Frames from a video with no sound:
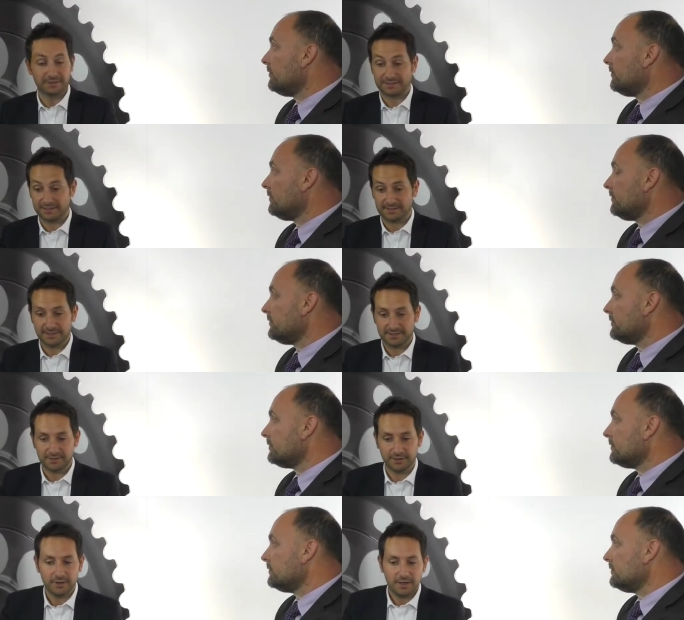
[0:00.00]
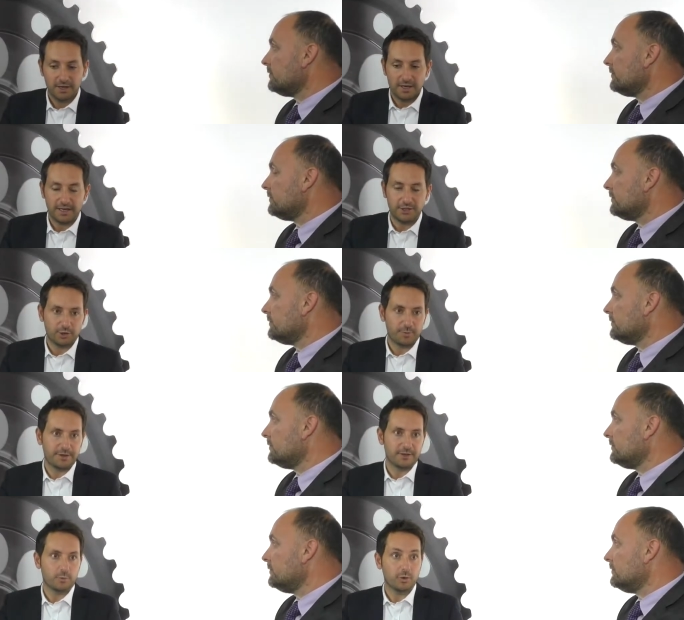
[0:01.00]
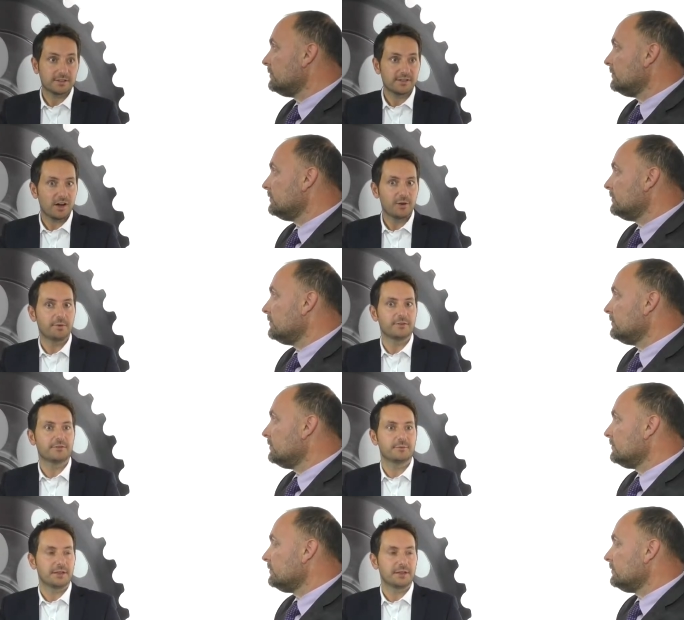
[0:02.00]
Speaker 1: Fantastic. So, in your opinion, what type of